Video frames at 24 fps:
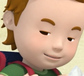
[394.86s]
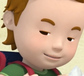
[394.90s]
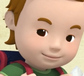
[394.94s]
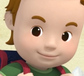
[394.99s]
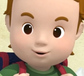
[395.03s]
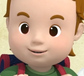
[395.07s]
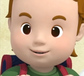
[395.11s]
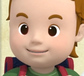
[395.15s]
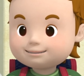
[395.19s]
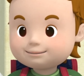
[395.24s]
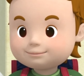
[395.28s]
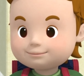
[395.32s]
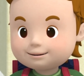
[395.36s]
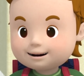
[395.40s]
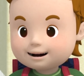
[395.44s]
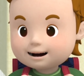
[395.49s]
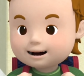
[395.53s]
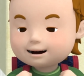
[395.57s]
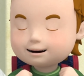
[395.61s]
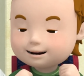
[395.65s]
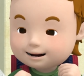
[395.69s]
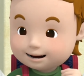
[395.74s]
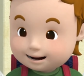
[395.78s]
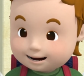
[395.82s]
Cindy,
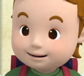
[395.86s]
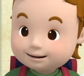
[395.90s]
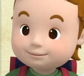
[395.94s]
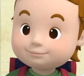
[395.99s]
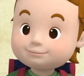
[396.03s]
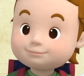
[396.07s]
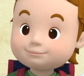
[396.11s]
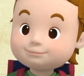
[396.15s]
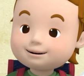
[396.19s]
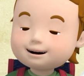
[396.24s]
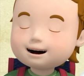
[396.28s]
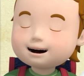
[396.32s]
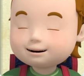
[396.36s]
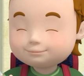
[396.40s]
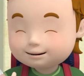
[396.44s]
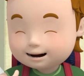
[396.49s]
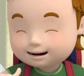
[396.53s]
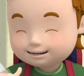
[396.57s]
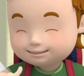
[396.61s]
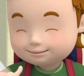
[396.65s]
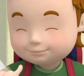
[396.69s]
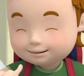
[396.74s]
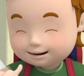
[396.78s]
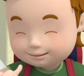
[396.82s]
come with me. I'll
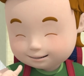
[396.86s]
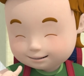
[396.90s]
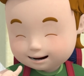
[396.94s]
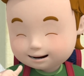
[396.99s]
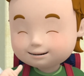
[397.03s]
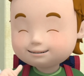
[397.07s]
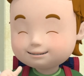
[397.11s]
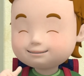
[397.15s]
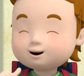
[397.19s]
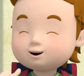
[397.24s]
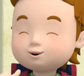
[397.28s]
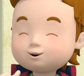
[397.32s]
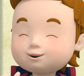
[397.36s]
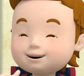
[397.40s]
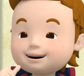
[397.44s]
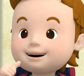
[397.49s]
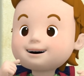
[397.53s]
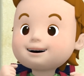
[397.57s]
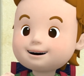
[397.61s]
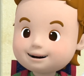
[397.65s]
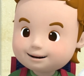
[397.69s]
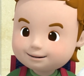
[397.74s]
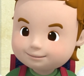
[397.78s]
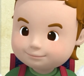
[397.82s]
make you an epic
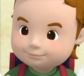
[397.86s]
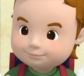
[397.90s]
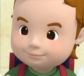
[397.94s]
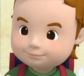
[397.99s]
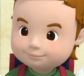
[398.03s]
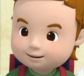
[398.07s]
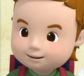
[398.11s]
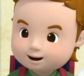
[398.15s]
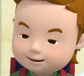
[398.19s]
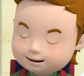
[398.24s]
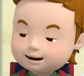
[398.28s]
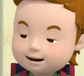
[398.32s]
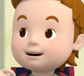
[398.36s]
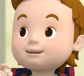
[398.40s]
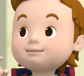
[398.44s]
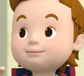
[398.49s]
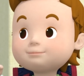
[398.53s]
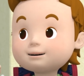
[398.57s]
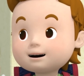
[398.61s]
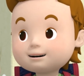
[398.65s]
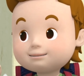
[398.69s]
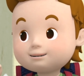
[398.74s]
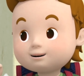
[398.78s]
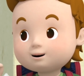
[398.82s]
sundae. Would you
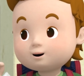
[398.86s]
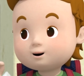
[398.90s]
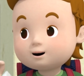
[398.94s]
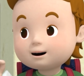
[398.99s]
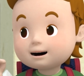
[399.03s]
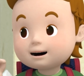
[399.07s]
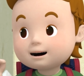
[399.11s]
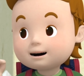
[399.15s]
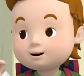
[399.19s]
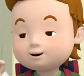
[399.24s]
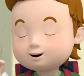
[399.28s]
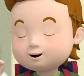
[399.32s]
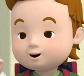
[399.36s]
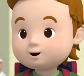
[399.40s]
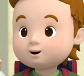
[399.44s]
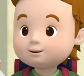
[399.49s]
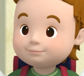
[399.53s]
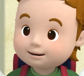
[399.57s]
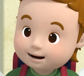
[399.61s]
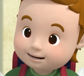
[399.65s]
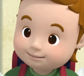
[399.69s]
rather have chocolate or